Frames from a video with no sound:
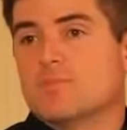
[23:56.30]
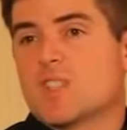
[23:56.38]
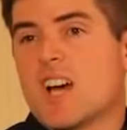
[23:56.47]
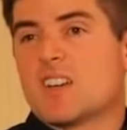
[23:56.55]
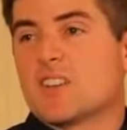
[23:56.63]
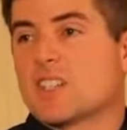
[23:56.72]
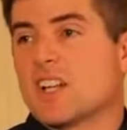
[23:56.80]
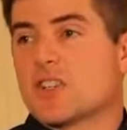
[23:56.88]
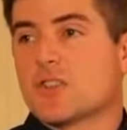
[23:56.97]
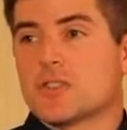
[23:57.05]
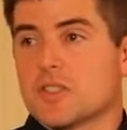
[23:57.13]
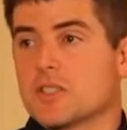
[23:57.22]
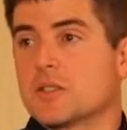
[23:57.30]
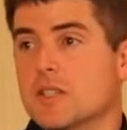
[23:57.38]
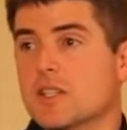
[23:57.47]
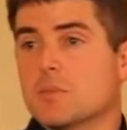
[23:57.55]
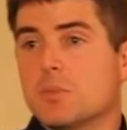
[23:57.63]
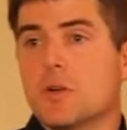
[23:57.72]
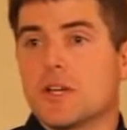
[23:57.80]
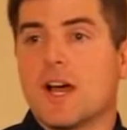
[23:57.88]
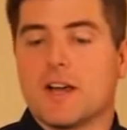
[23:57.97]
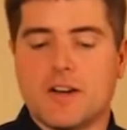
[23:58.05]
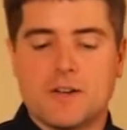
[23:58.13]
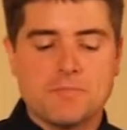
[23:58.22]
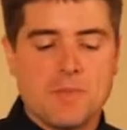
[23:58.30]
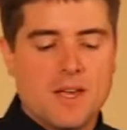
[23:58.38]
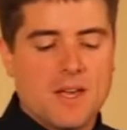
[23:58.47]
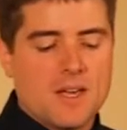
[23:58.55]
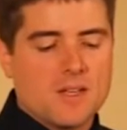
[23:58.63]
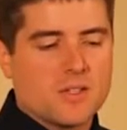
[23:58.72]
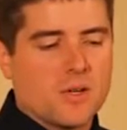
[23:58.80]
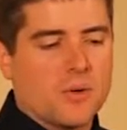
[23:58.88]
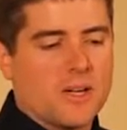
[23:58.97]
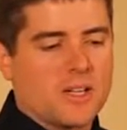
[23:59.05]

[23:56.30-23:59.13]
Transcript: title of this lecture is the exploding eye, right? So,